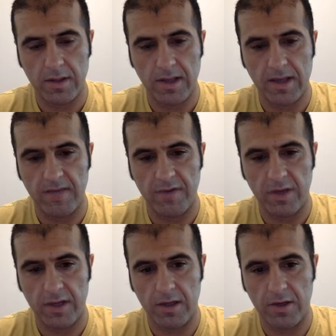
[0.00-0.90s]
And if you
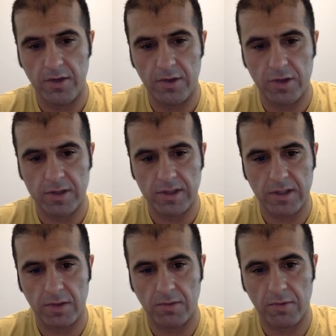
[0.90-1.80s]
get here, you can just say
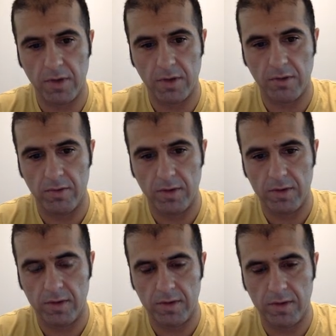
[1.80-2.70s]
throw
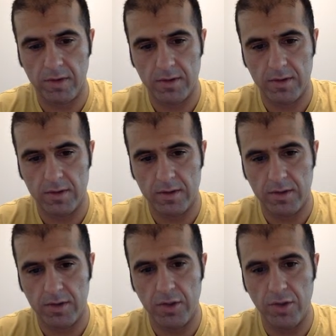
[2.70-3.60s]

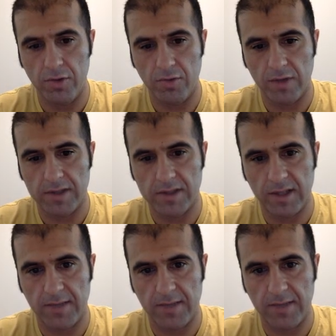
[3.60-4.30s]
new runtime